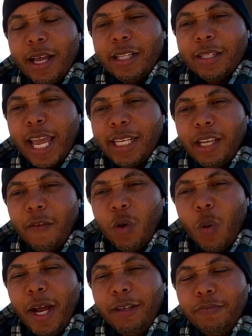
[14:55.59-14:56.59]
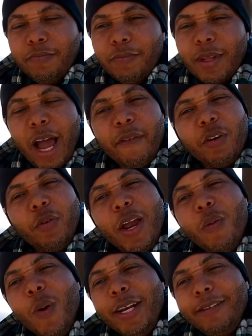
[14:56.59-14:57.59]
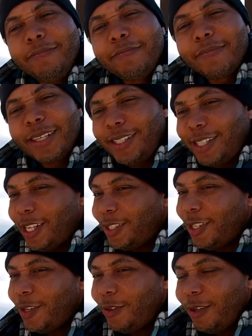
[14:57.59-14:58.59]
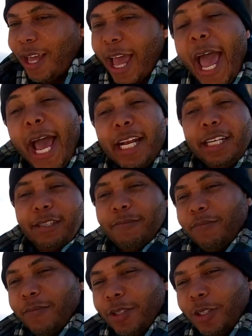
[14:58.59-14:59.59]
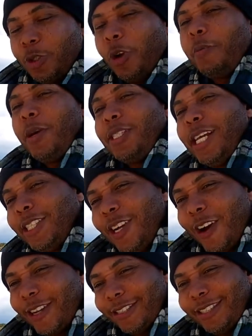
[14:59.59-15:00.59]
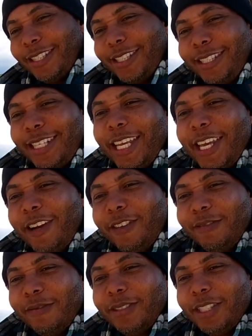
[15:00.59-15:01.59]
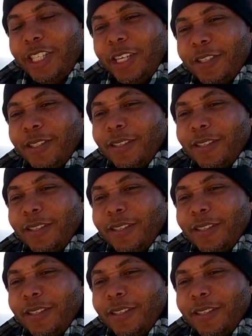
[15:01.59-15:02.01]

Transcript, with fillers: Thanks everyone. Have a great one. See you soon. And join me on TikTok. Take care. Cheers.